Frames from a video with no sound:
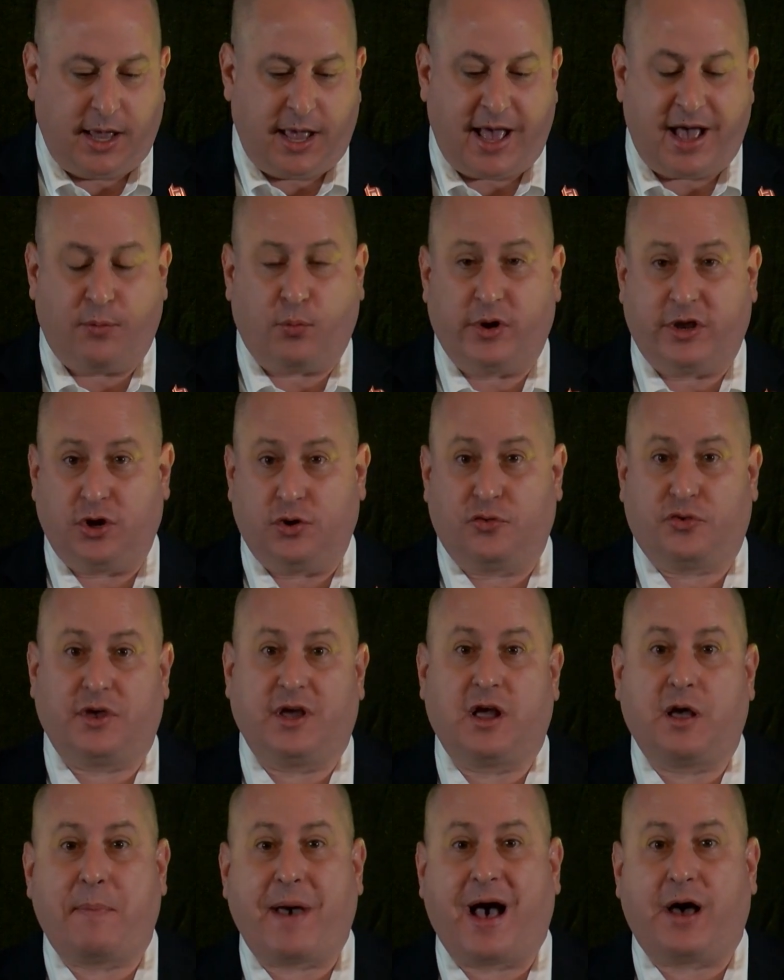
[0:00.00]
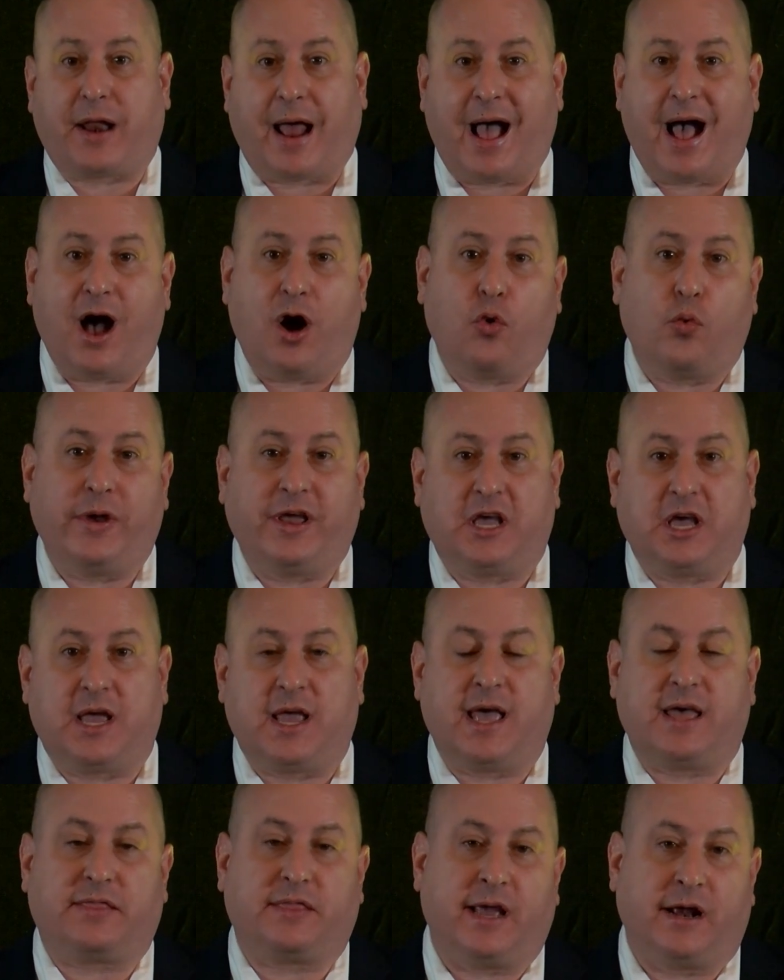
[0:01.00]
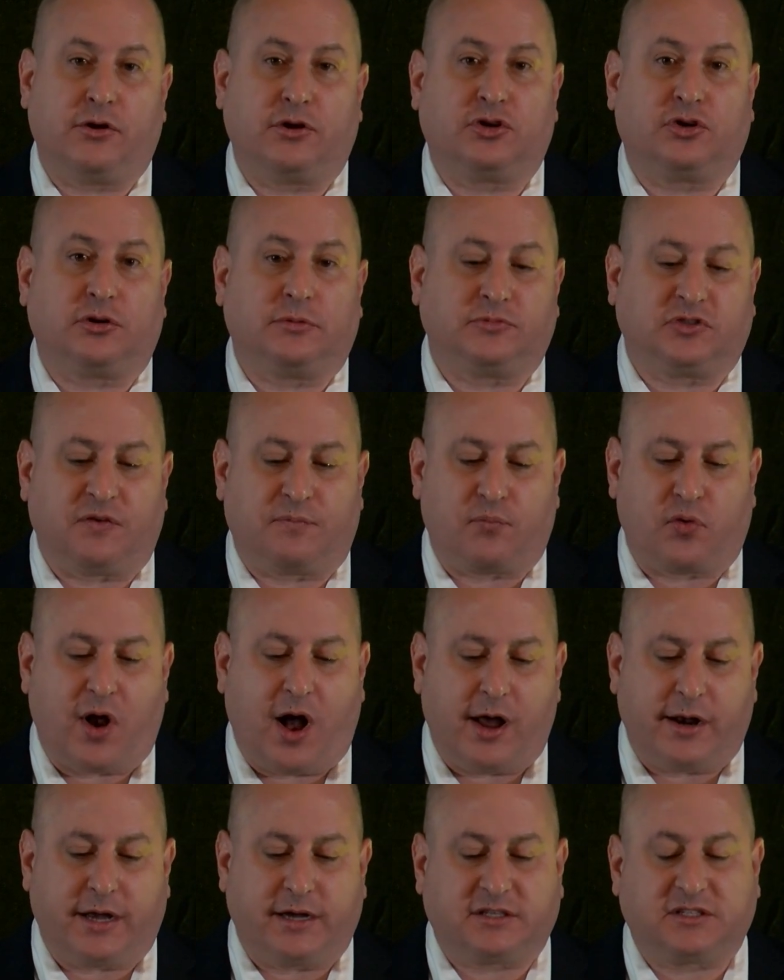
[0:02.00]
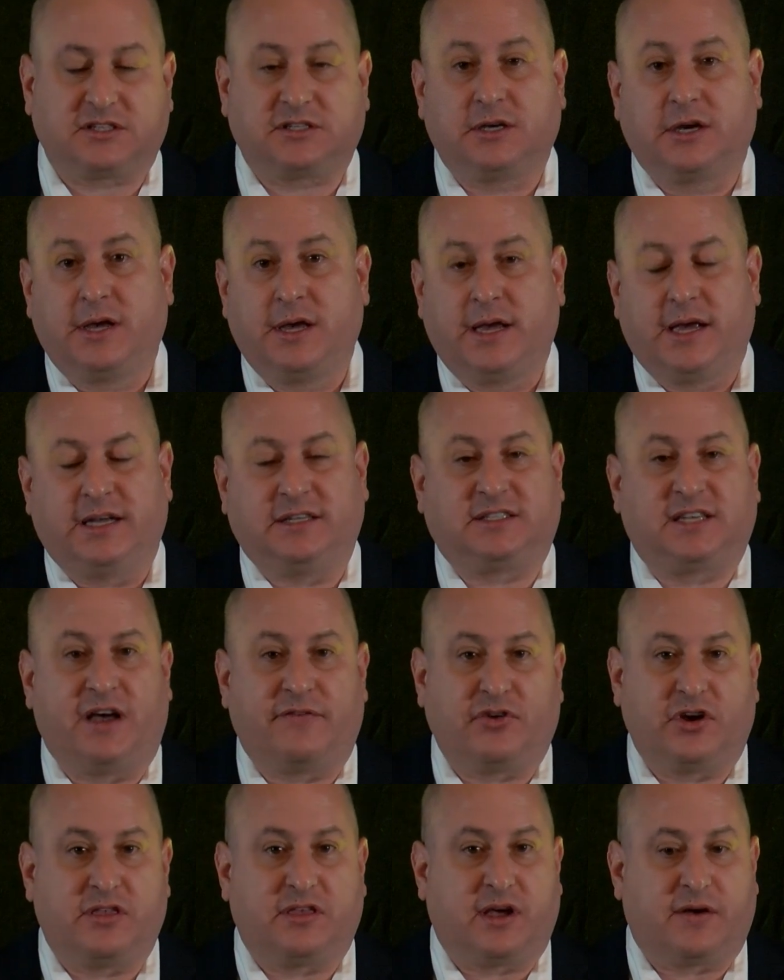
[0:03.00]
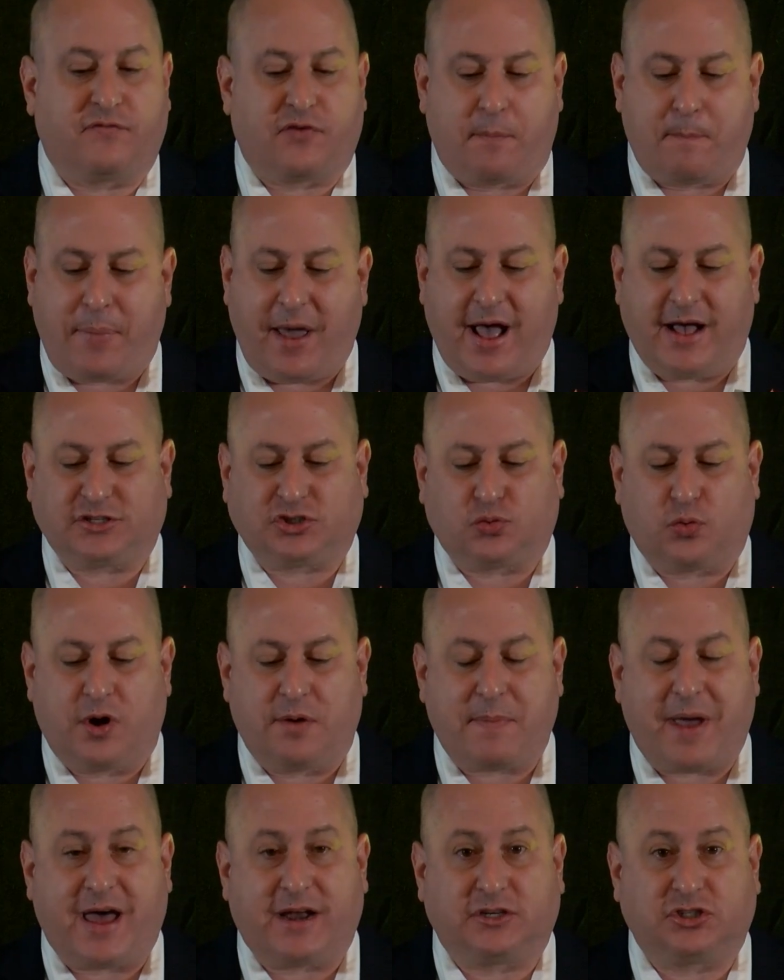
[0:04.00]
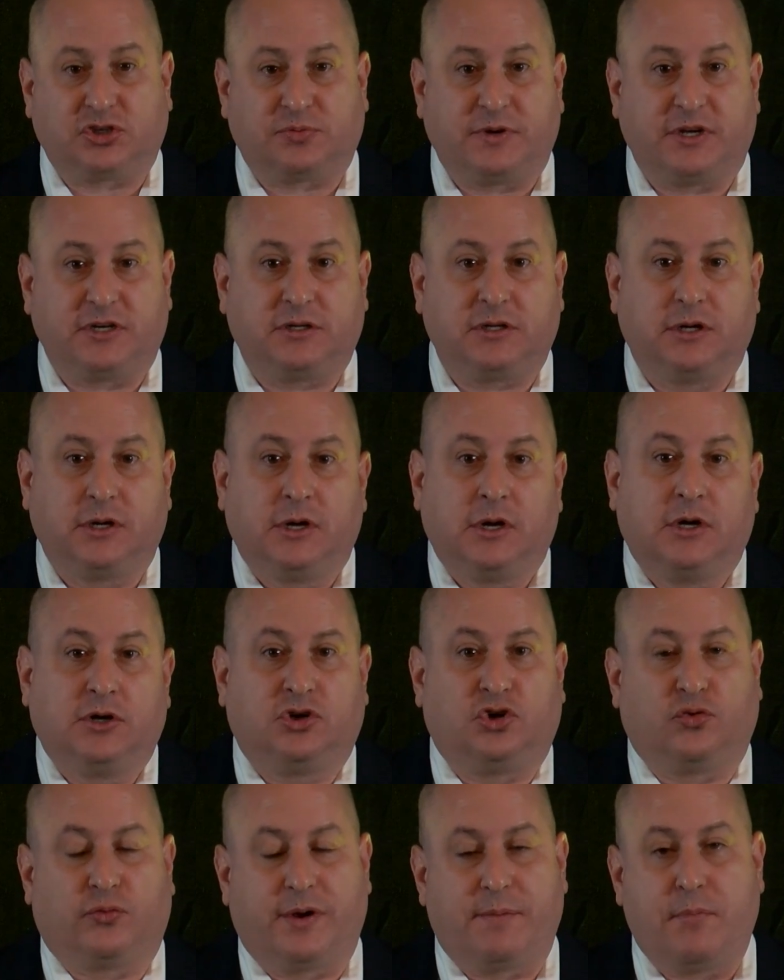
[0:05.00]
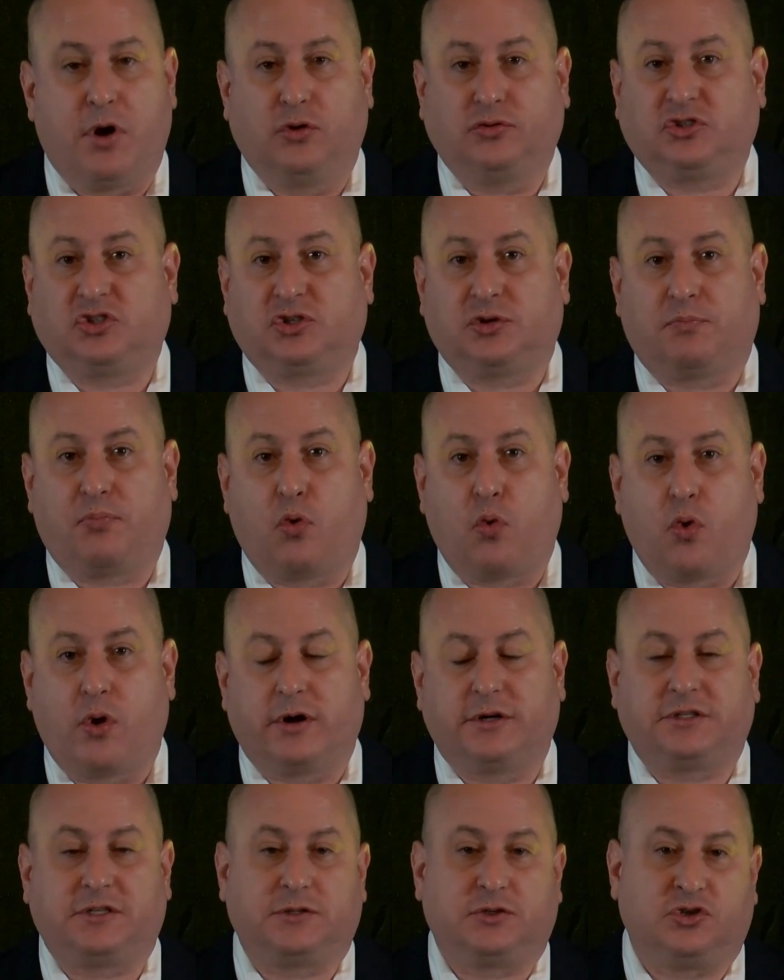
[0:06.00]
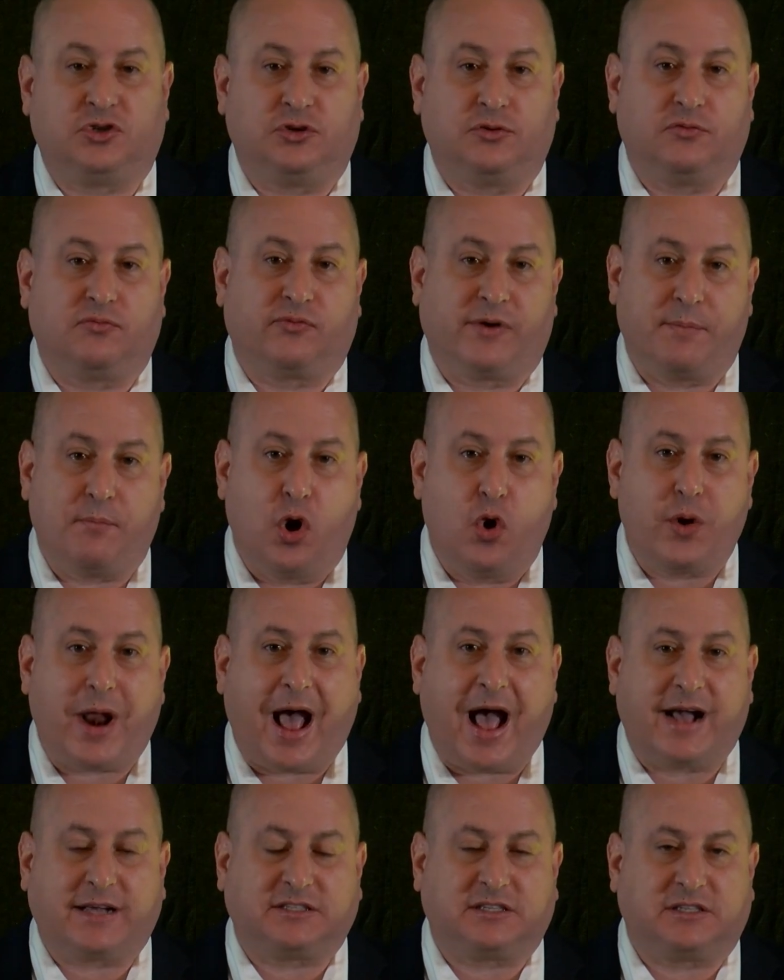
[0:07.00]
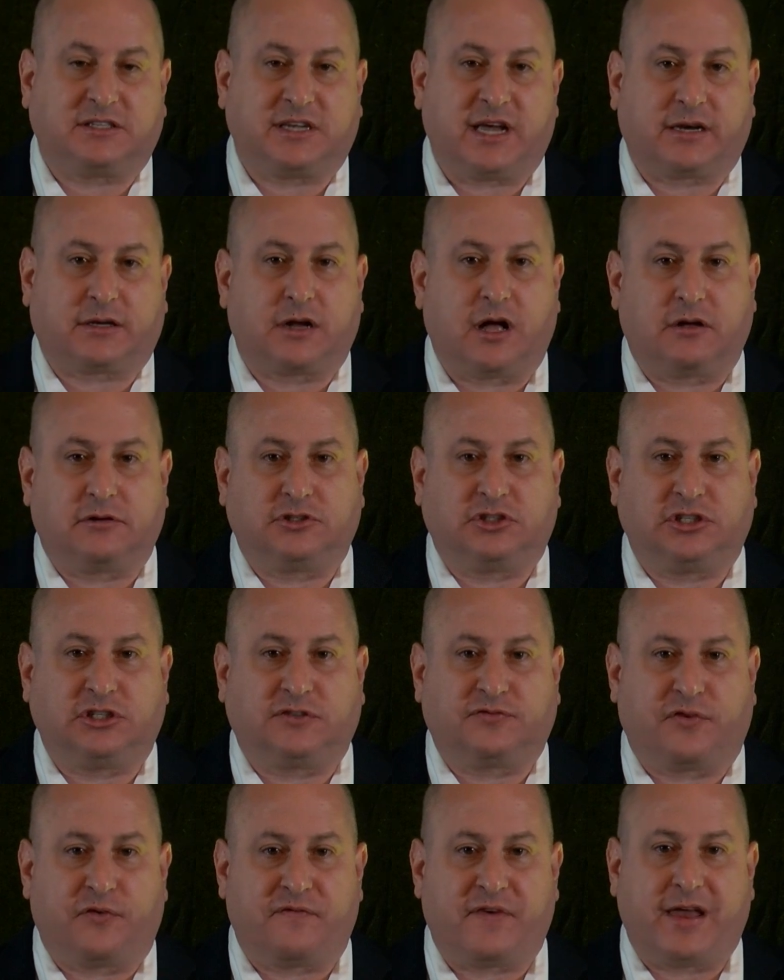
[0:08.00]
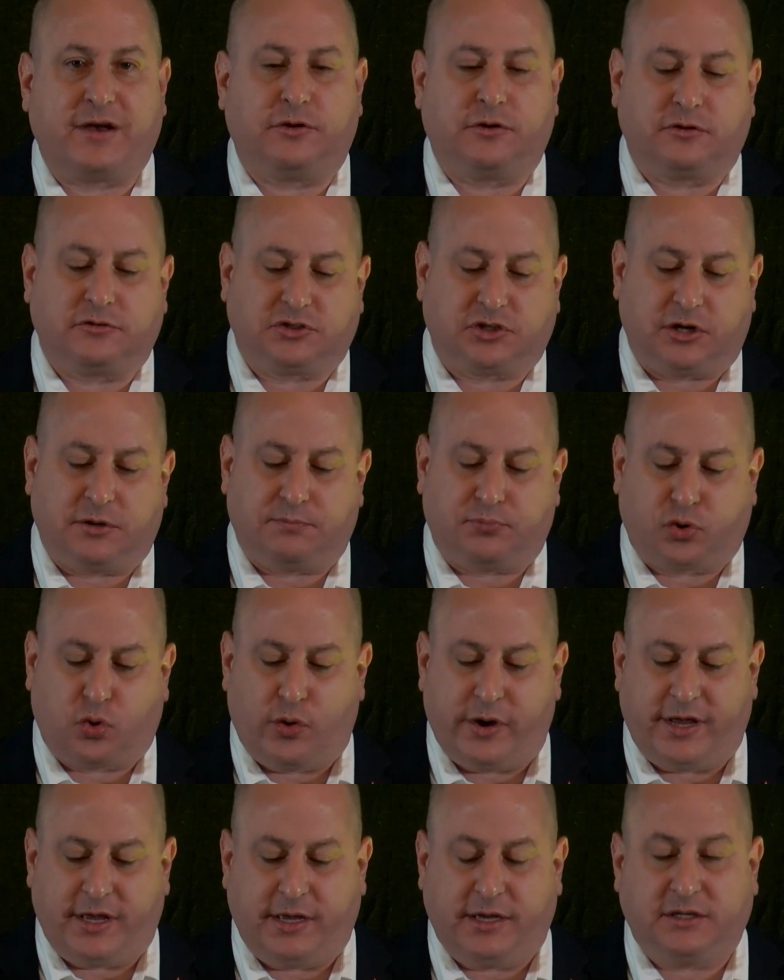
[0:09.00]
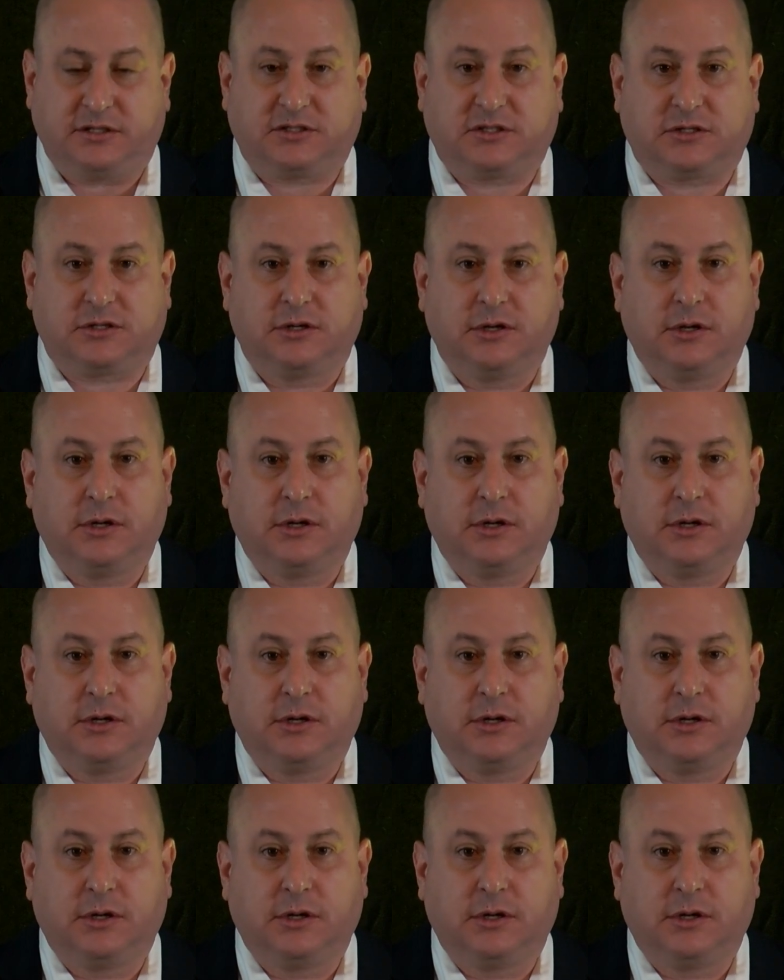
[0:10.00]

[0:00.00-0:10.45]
And when you think about how we can get there in terms of products, it's everything from password management to remote support to remote access technologies for vendors and employees,